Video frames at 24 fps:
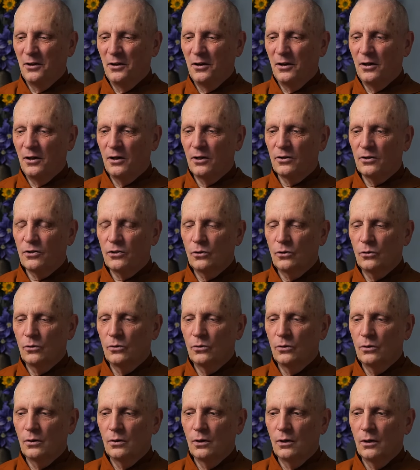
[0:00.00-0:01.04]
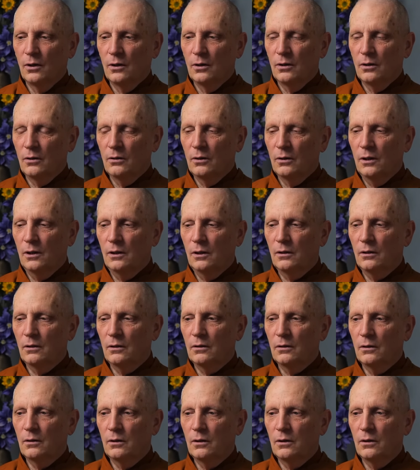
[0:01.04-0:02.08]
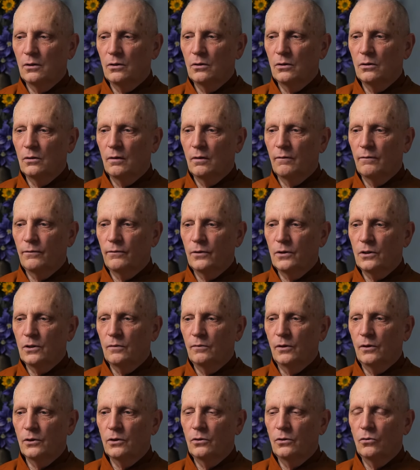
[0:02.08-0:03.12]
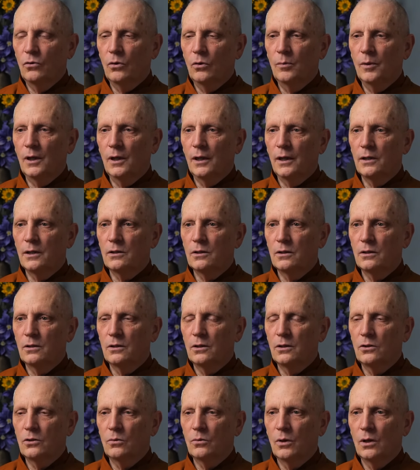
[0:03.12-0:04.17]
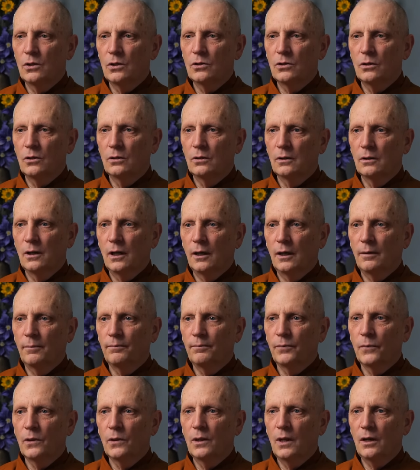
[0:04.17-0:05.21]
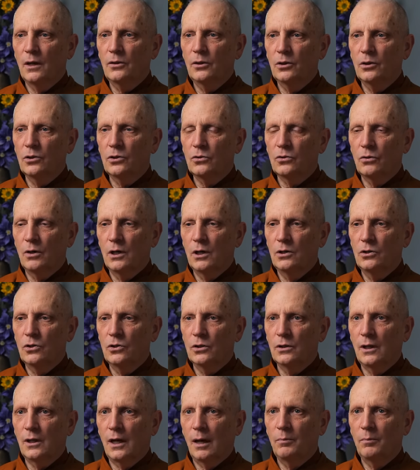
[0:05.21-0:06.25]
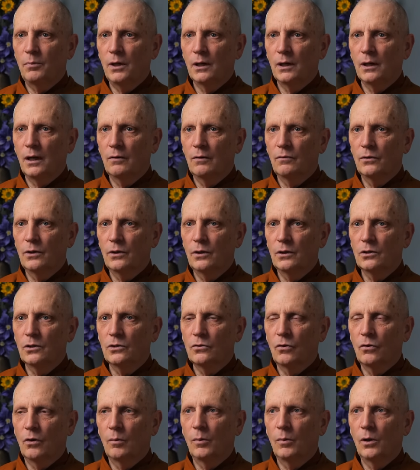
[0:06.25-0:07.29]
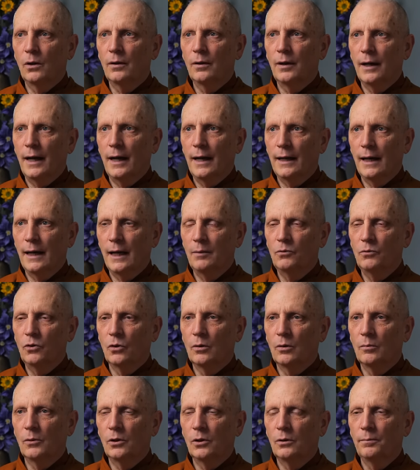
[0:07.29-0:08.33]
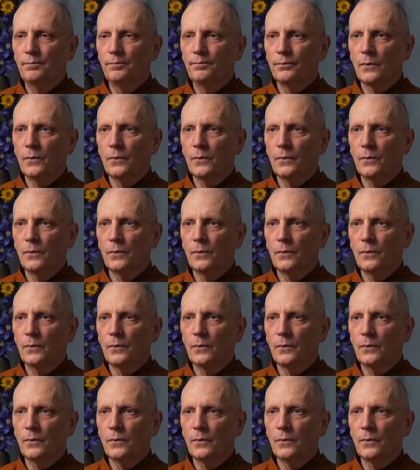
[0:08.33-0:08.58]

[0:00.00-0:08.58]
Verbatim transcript: Uh, so you're in a you're First of all, you normalize the situation. Yeah, nothing strange is happening. Everything's normal, and I'm normal.